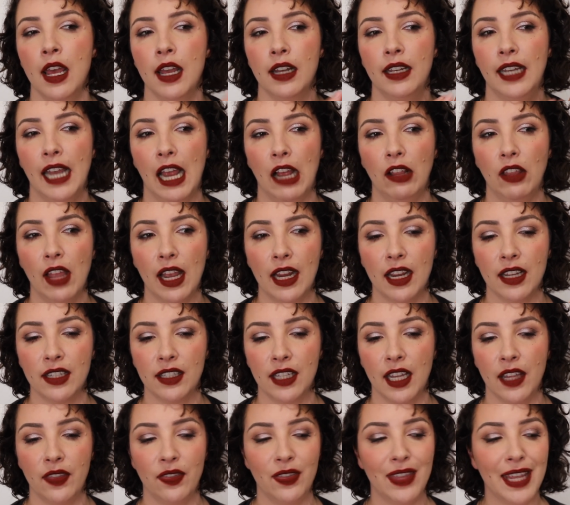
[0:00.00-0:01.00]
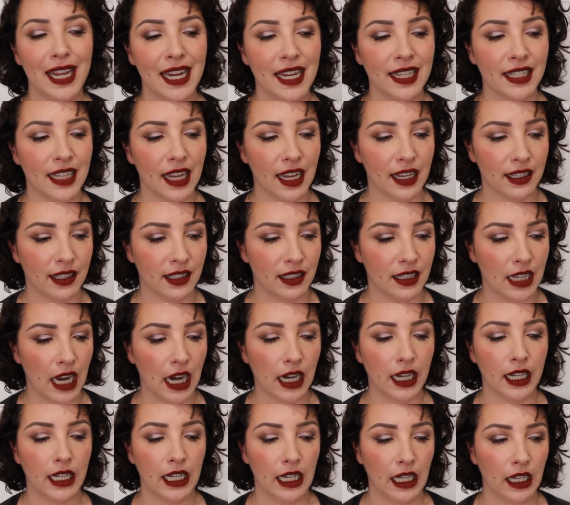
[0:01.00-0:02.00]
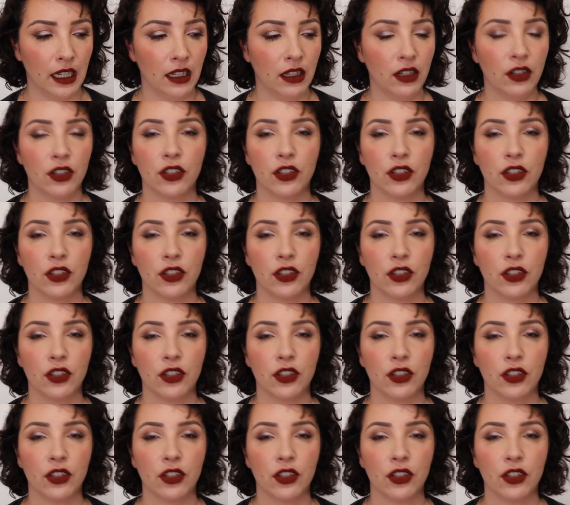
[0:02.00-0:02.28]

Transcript: Now, like I said, these are stuck in,